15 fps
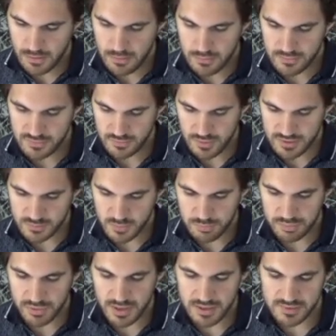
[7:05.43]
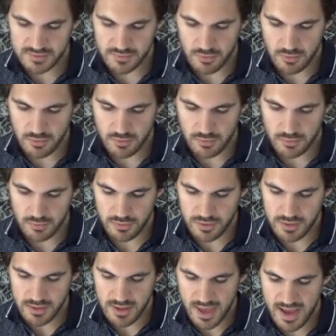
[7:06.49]
So let's replace all
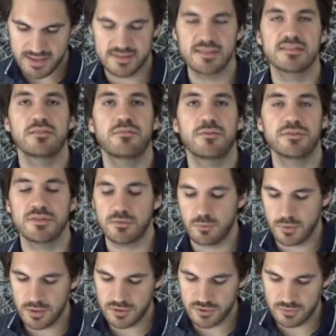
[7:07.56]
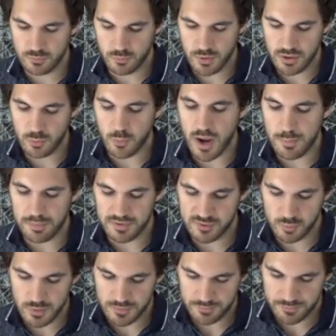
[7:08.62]
the x's in the first equation with y plus
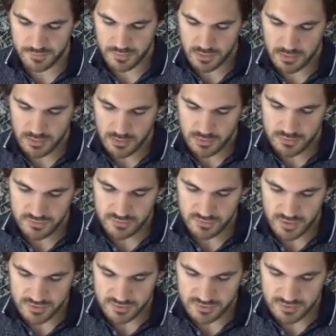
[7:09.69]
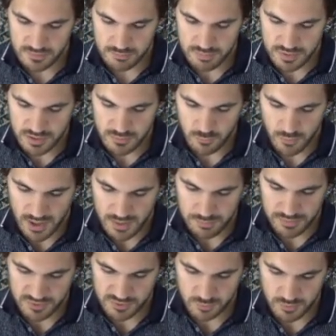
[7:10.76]
1. So that's going to be y
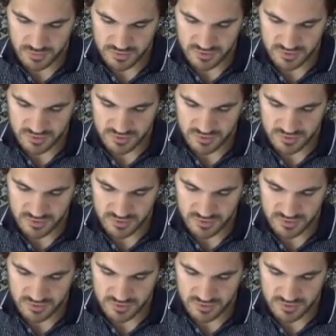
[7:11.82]
plus 1